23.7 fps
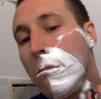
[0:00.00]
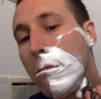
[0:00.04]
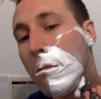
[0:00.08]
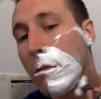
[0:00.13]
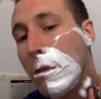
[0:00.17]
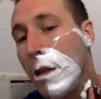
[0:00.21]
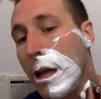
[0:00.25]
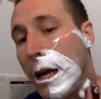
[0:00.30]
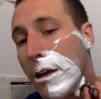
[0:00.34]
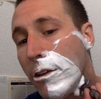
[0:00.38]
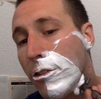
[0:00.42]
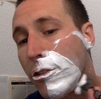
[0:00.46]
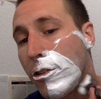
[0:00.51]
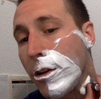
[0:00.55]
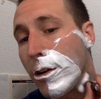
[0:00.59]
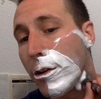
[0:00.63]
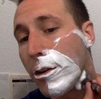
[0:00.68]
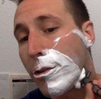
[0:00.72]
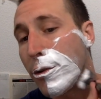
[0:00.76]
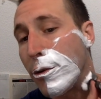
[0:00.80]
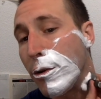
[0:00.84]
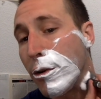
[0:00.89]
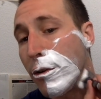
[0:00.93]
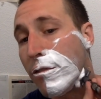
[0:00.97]
last year
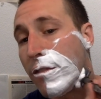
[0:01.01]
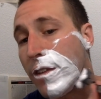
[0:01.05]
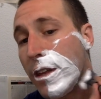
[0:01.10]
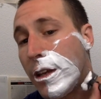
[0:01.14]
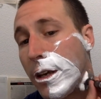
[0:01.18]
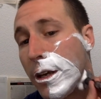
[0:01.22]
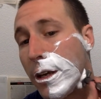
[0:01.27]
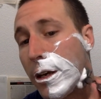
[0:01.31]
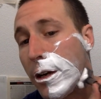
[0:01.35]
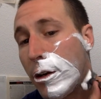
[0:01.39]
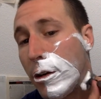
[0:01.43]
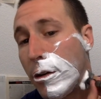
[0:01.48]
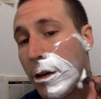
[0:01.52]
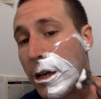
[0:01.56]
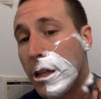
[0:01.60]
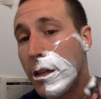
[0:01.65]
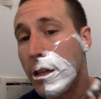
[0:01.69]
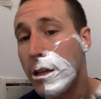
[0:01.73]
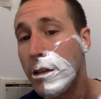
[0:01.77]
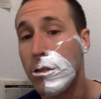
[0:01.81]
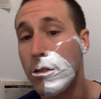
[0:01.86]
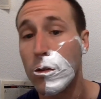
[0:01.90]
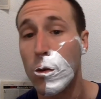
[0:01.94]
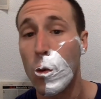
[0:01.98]
through a video. At
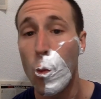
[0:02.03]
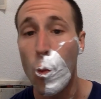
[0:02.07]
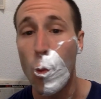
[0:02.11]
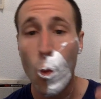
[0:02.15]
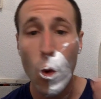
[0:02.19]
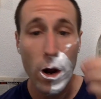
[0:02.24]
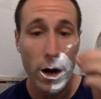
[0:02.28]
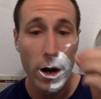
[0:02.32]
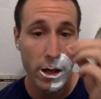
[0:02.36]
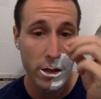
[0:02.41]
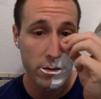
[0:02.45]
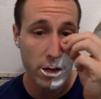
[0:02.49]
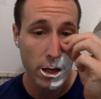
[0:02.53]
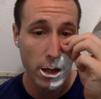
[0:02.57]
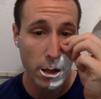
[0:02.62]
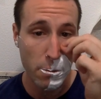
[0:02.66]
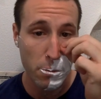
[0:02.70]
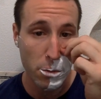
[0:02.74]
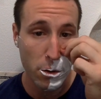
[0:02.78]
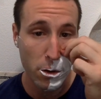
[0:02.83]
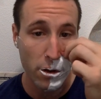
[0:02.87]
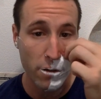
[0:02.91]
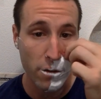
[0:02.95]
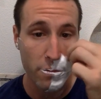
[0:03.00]
least one
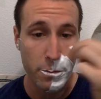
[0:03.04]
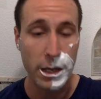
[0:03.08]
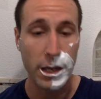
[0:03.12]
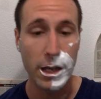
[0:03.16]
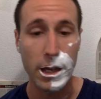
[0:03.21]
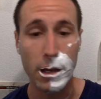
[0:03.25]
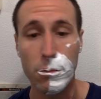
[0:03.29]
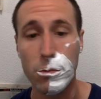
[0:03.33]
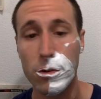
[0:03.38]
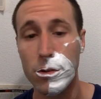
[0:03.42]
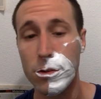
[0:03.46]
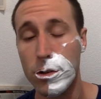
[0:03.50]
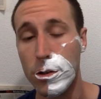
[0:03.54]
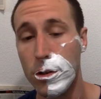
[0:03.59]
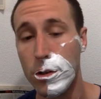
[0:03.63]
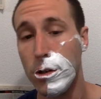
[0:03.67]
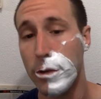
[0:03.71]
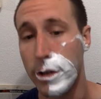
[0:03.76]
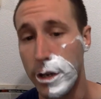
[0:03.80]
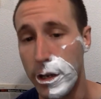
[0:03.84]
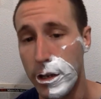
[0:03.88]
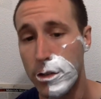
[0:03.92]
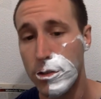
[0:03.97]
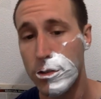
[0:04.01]
example of being able to
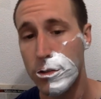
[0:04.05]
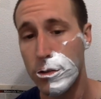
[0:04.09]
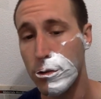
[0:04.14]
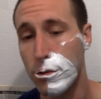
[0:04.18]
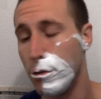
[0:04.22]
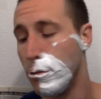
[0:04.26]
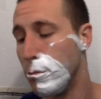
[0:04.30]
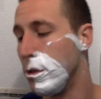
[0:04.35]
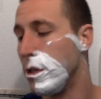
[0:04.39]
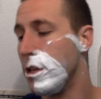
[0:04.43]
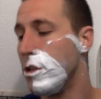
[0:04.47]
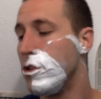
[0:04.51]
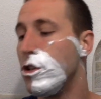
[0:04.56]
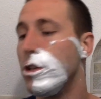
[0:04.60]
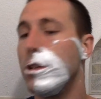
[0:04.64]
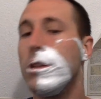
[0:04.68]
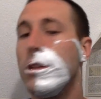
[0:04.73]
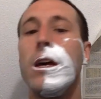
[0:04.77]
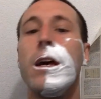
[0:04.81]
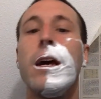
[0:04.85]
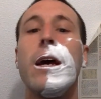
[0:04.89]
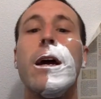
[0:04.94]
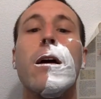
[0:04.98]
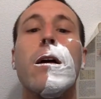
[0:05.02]
do it is through bleaching
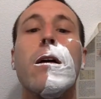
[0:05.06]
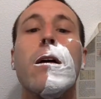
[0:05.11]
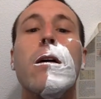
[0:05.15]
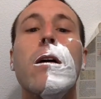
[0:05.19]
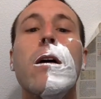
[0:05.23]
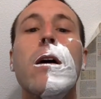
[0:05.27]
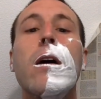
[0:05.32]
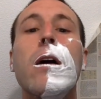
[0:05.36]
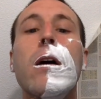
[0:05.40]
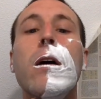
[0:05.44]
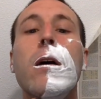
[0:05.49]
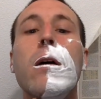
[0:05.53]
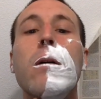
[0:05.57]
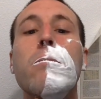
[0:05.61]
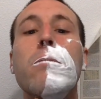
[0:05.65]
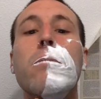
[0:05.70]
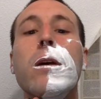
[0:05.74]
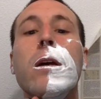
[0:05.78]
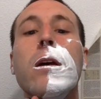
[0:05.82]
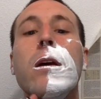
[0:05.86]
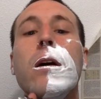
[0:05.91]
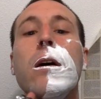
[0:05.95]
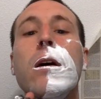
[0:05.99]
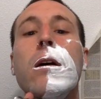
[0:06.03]
the hair,
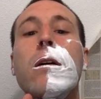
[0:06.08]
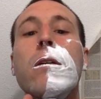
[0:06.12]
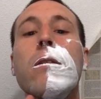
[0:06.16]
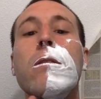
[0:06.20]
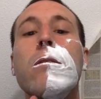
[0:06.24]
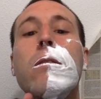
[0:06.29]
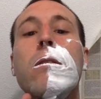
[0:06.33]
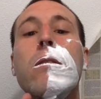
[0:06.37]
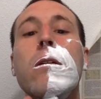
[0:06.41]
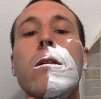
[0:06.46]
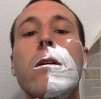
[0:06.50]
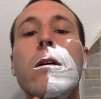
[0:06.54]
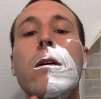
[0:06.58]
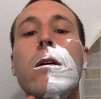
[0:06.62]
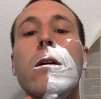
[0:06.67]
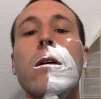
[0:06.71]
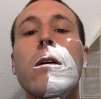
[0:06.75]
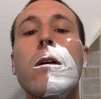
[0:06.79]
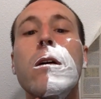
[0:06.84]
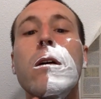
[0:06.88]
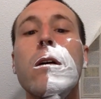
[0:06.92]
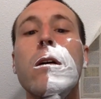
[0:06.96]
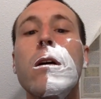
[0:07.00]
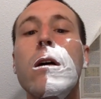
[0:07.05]
because
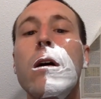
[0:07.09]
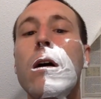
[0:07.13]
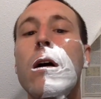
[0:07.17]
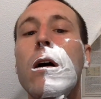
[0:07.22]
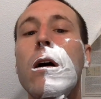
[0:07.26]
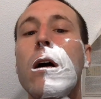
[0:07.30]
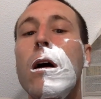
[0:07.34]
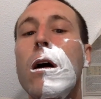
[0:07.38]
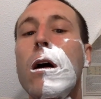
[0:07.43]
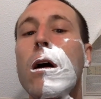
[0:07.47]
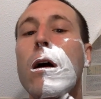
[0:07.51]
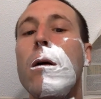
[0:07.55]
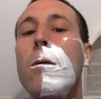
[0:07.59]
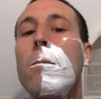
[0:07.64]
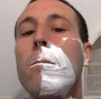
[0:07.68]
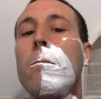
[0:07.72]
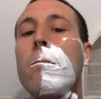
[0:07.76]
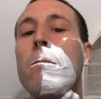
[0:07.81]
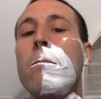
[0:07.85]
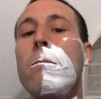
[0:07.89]
God,